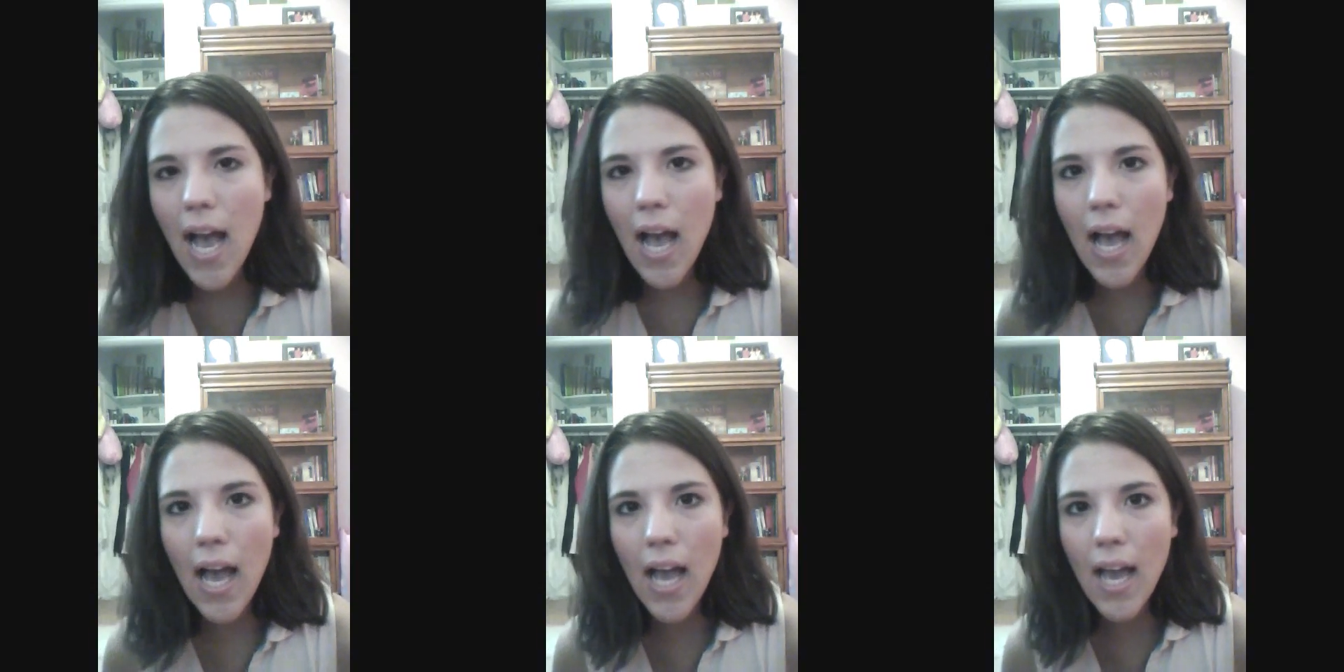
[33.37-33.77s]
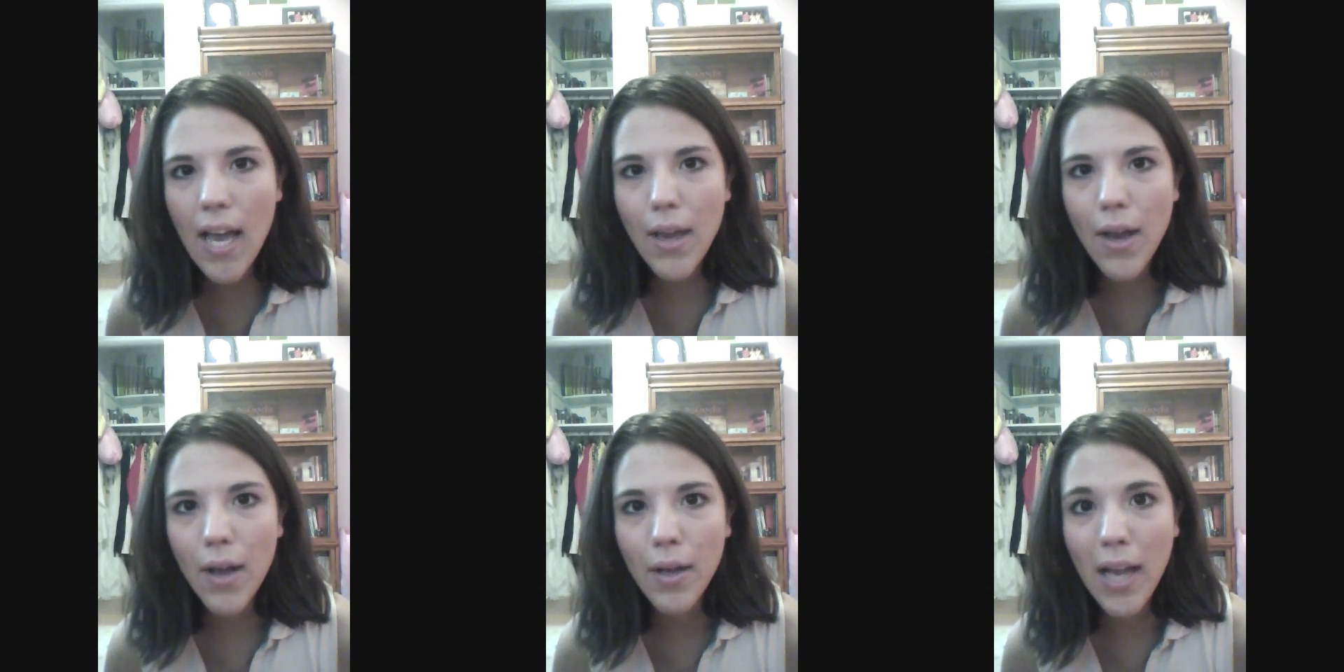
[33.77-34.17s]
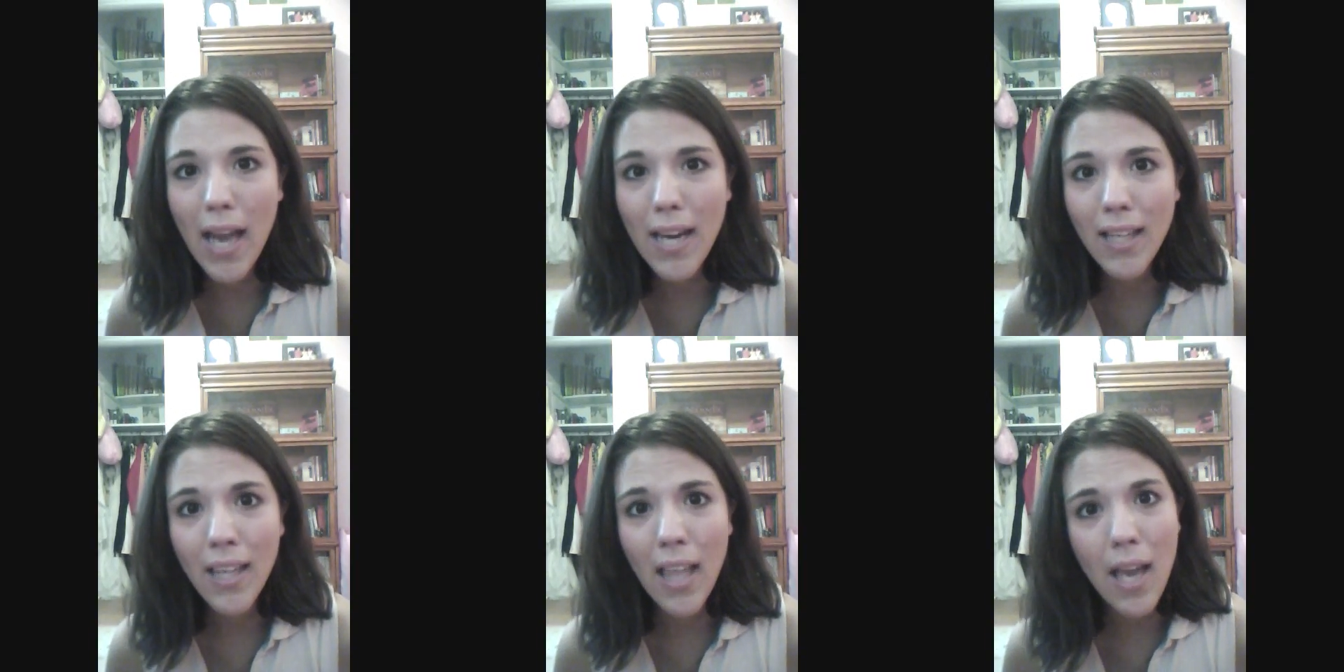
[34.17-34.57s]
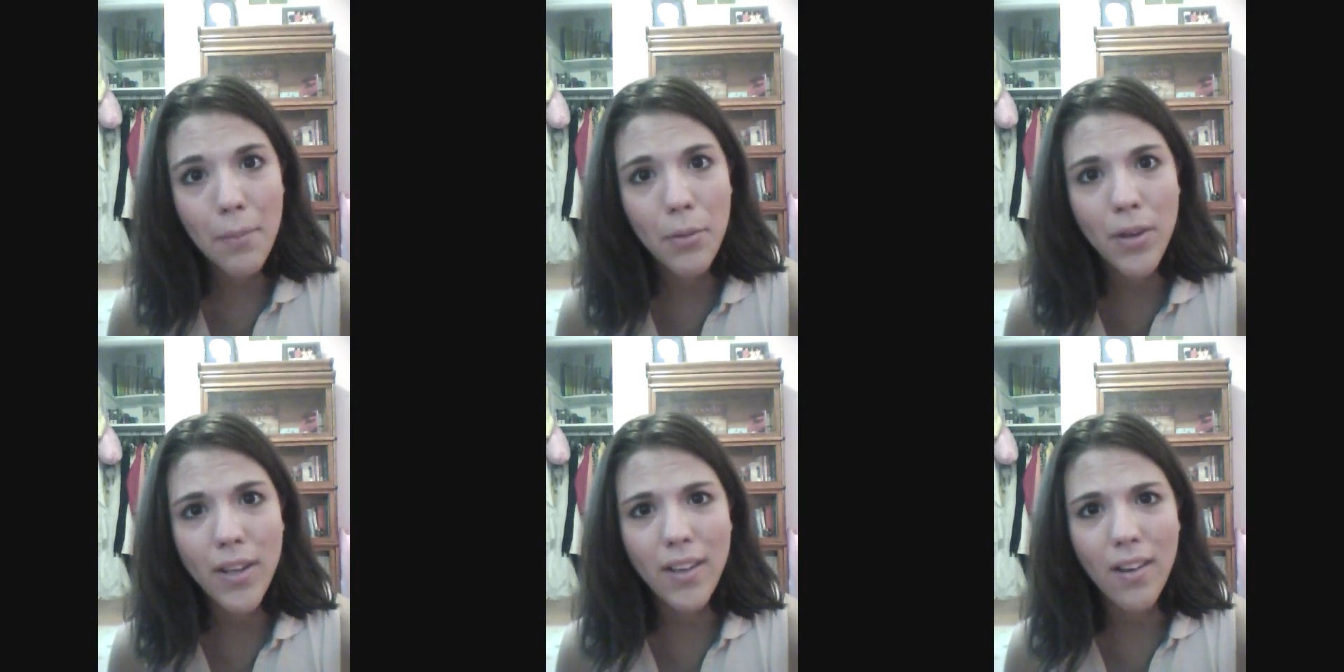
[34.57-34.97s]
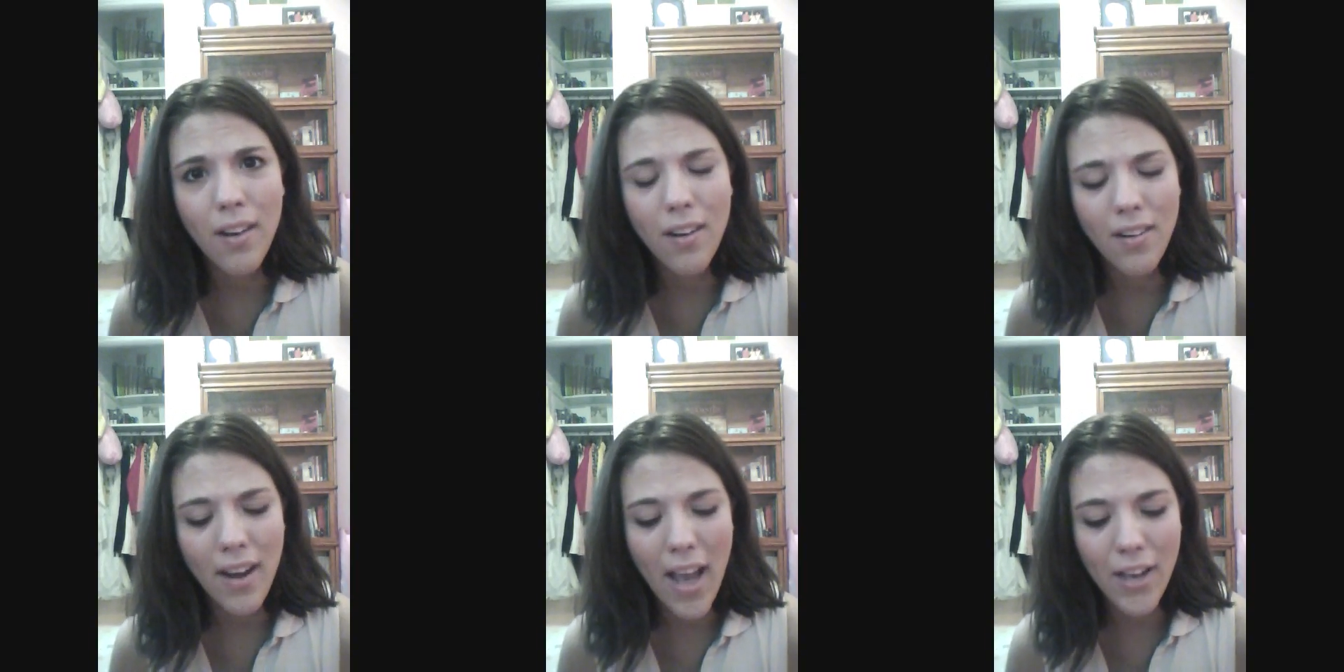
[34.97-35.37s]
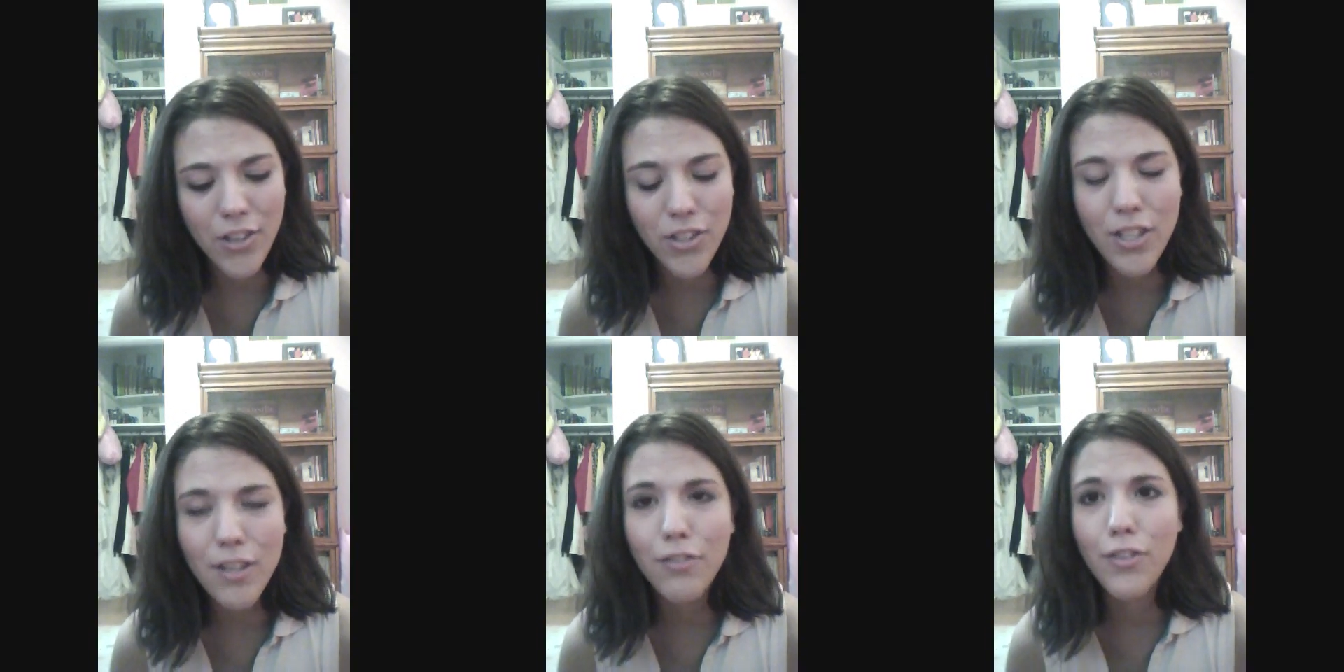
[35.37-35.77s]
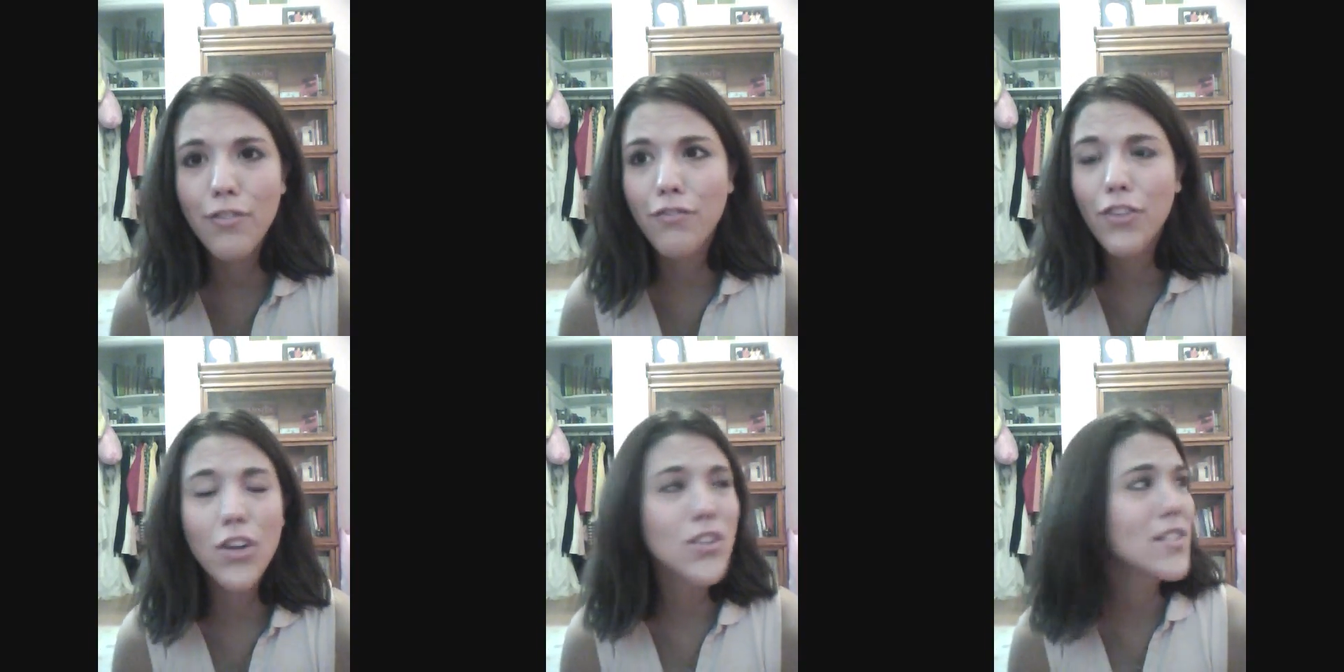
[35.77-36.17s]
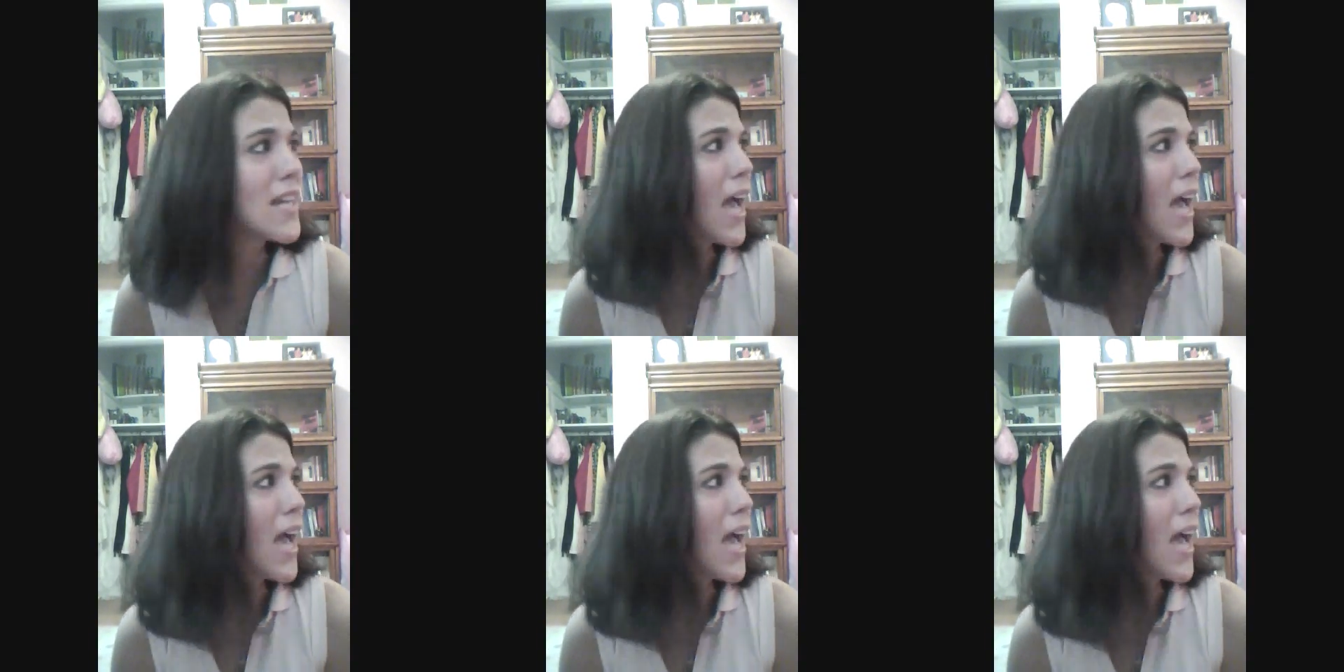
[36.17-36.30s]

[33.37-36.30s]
I got a library card actually for the first